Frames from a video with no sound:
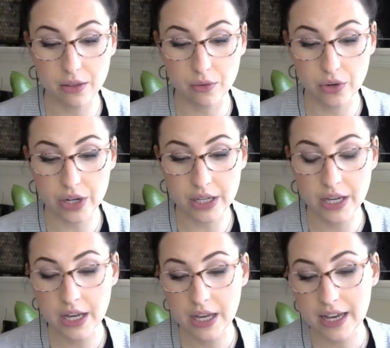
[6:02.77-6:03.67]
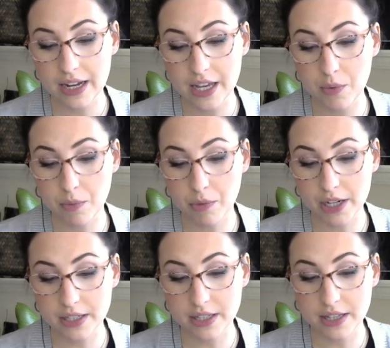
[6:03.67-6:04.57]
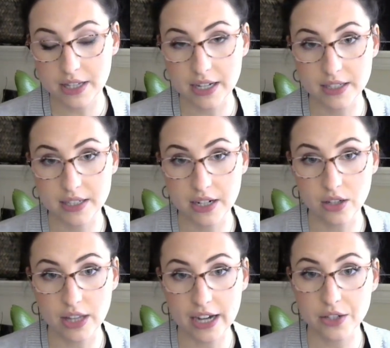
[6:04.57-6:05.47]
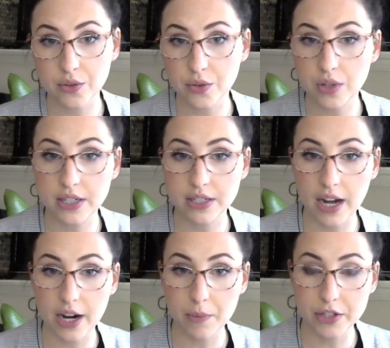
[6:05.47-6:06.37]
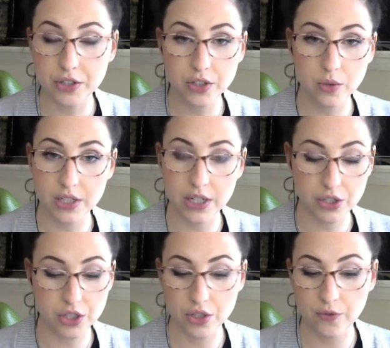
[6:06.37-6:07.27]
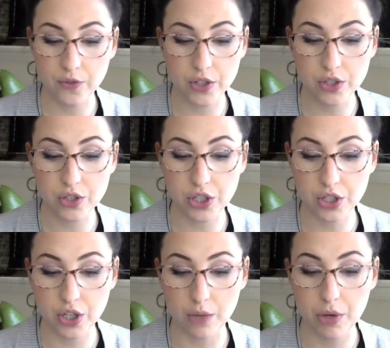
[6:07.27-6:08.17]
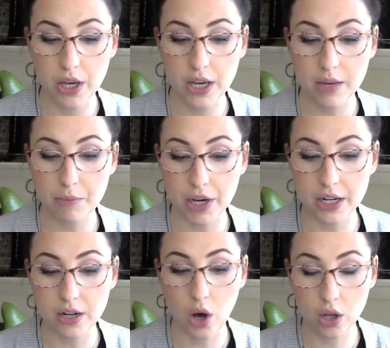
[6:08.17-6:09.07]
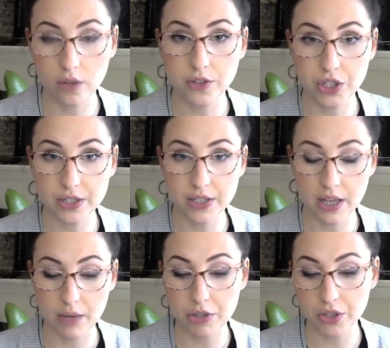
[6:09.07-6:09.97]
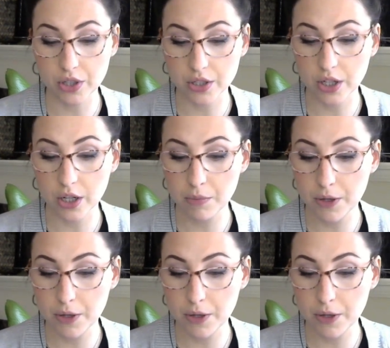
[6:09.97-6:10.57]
3, and keep in mind that the accidental lasts through the entire measure, so it's not just the first G sharp, but all of the G's in that measure are sharp.